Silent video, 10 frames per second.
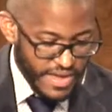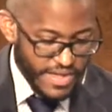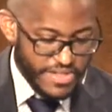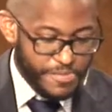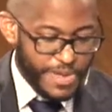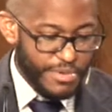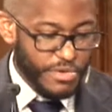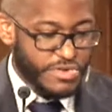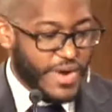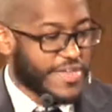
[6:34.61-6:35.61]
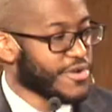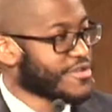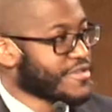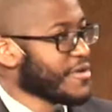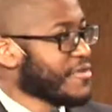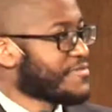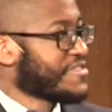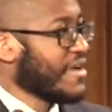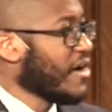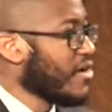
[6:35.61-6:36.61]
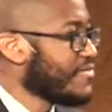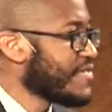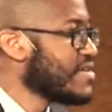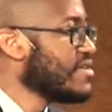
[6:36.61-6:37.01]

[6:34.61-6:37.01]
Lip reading: These people would rather serve self